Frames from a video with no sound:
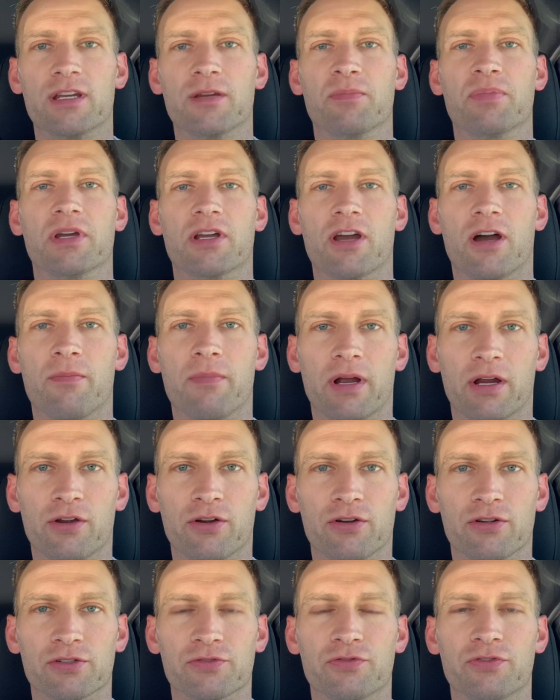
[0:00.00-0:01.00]
to pick up my
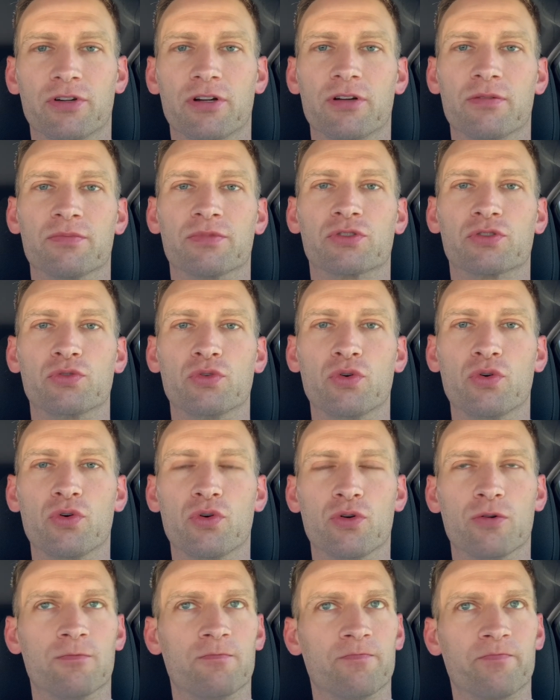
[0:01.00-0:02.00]
girls from
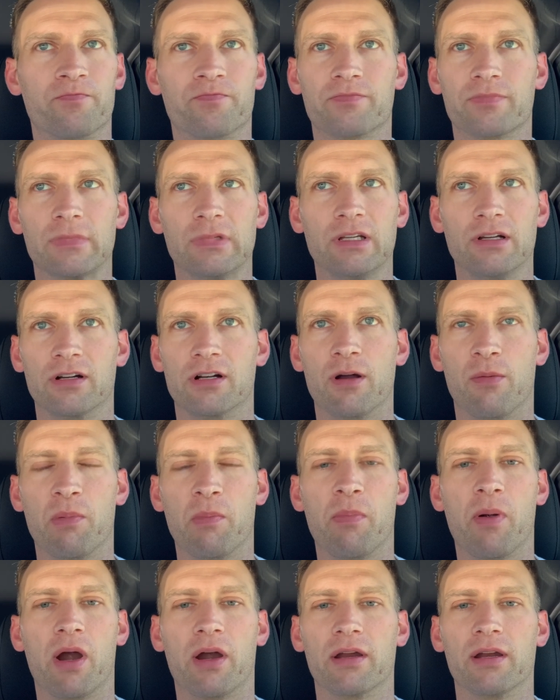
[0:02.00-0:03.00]
school, a couple
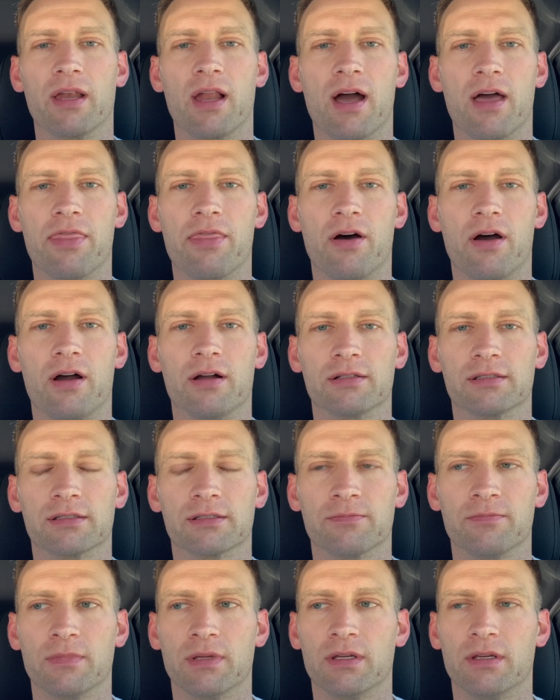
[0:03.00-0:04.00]
parking lot
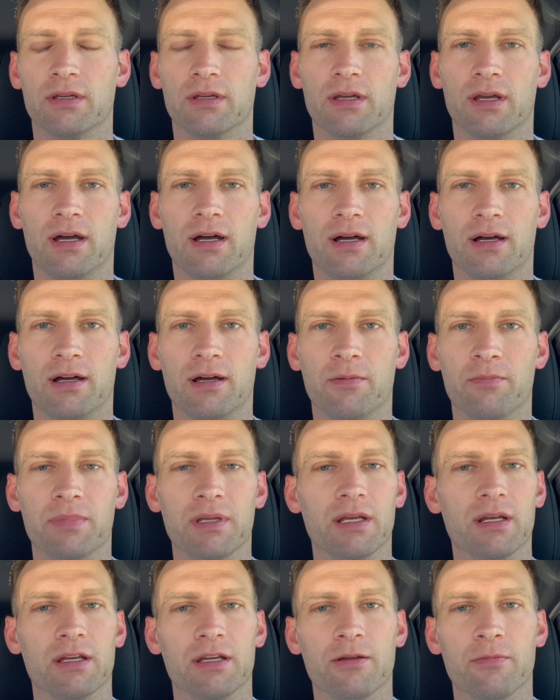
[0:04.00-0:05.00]
thoughts,
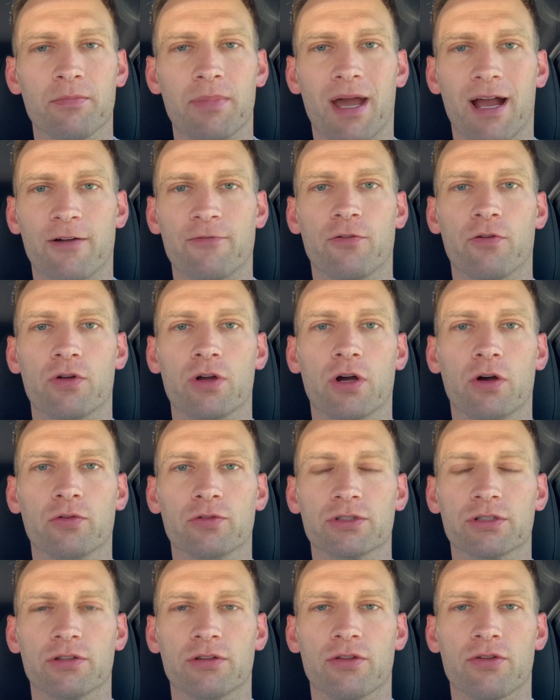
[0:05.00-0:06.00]
being an impactful
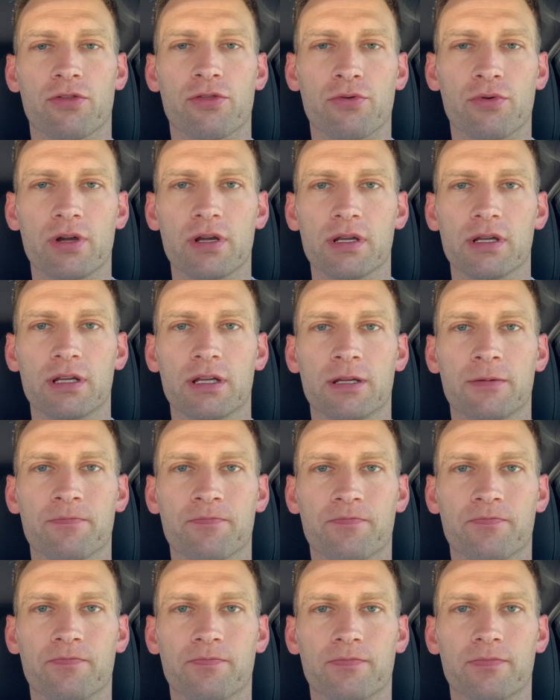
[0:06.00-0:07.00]
coach, and the three
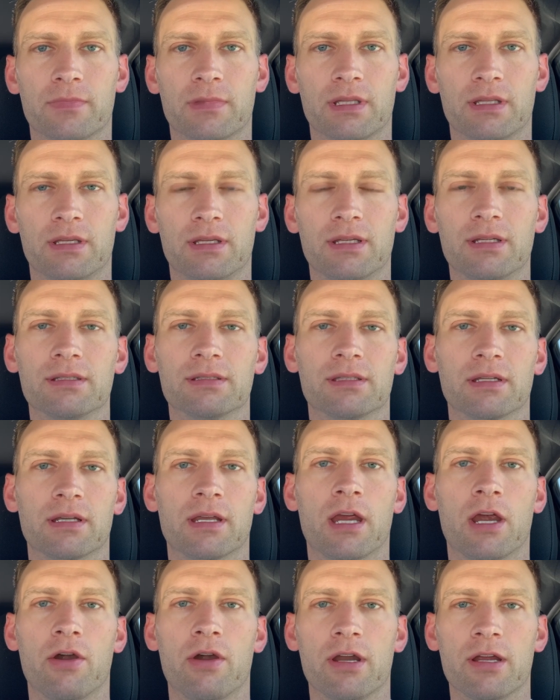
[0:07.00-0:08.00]
keys to
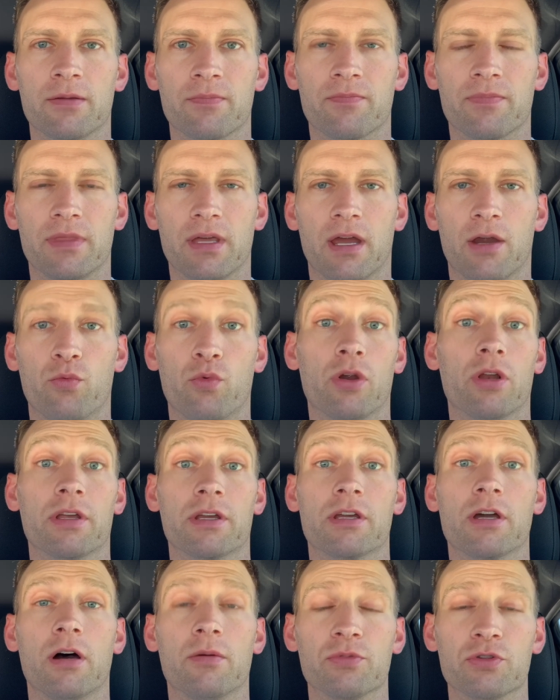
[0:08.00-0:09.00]
caring that really
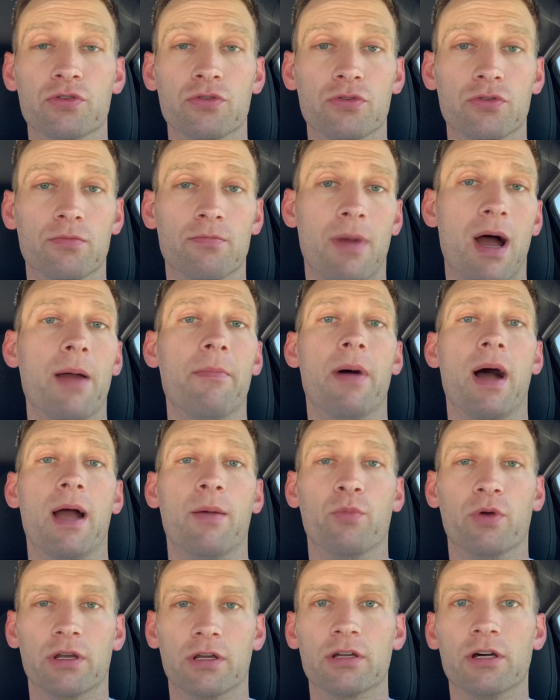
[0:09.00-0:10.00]
come to my
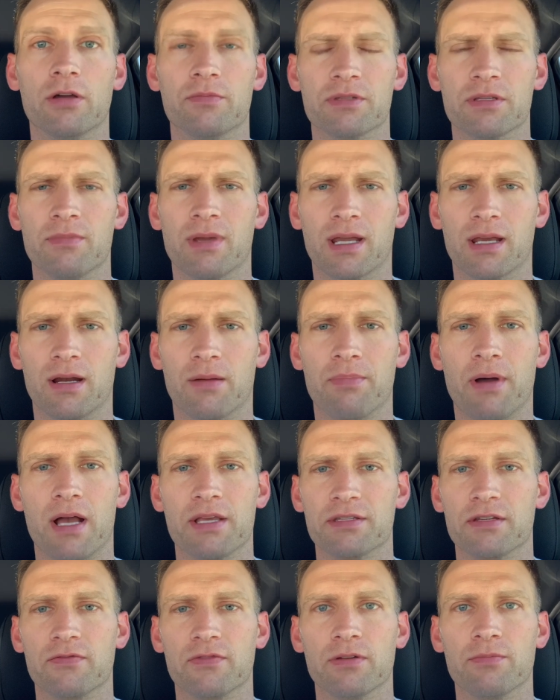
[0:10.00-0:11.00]
mind when it comes to making a
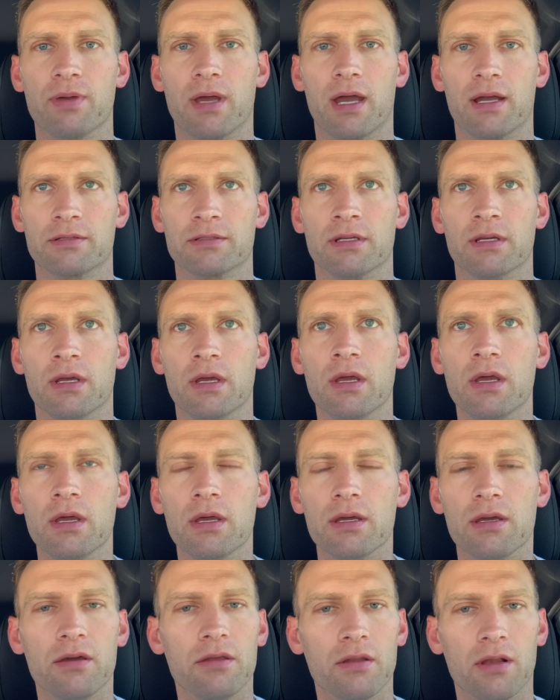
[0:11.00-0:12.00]
positive impact
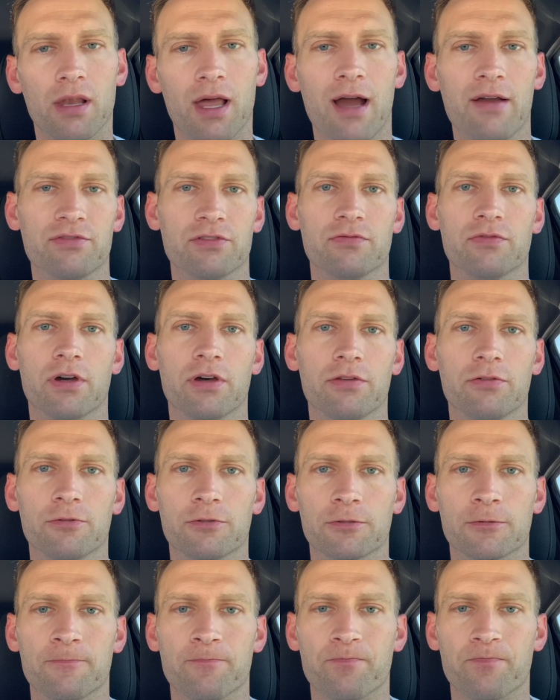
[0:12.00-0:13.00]
in the lives of others.